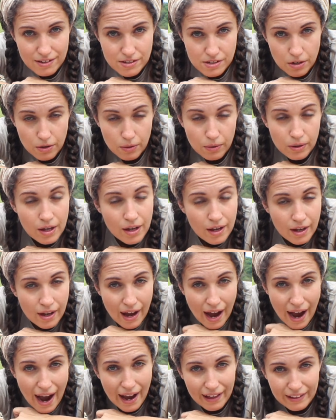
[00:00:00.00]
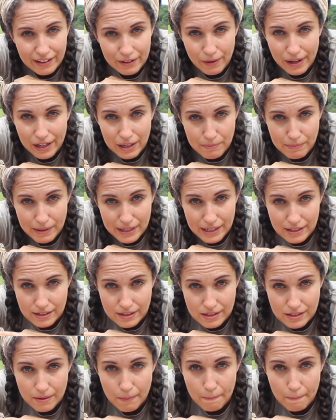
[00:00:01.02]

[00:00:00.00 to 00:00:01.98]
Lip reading: So I highly recommend